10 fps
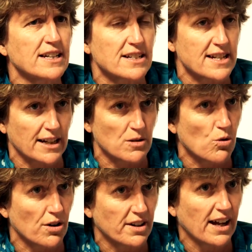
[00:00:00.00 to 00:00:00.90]
exactly
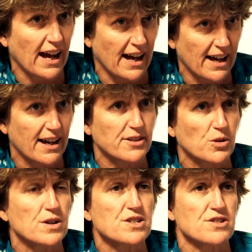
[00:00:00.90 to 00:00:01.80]
what are the
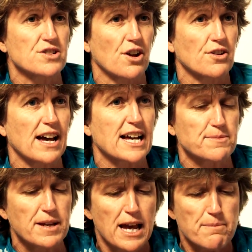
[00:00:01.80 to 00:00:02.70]
questions you're going to ask me,